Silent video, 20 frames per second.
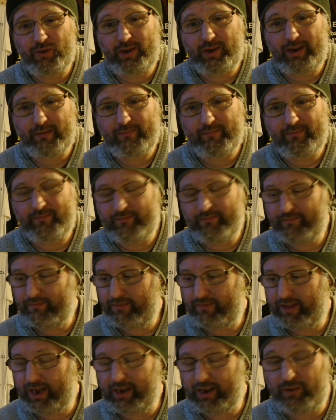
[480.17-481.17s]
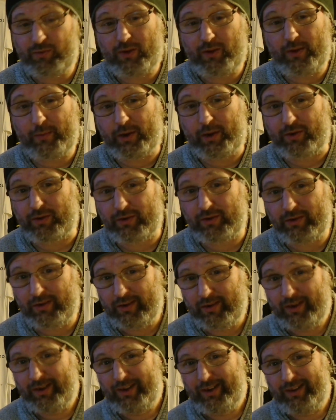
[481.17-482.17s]
it. Thanks very much
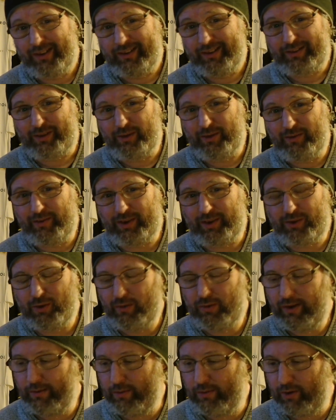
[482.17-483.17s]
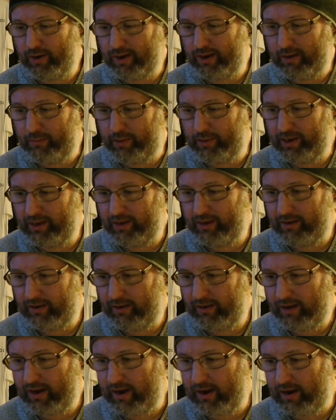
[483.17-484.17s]
to Victoria Brewing Company
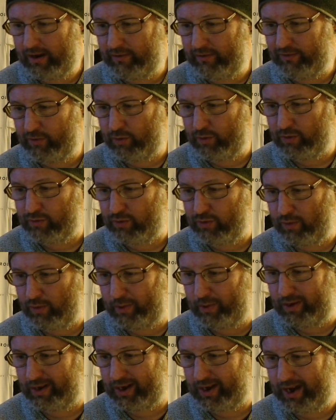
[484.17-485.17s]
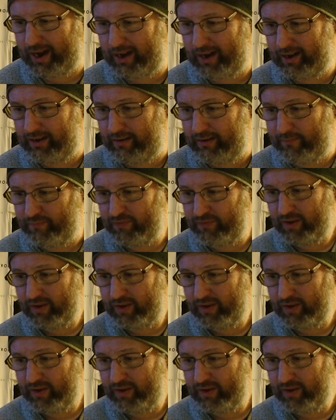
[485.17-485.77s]
for dropping the can in,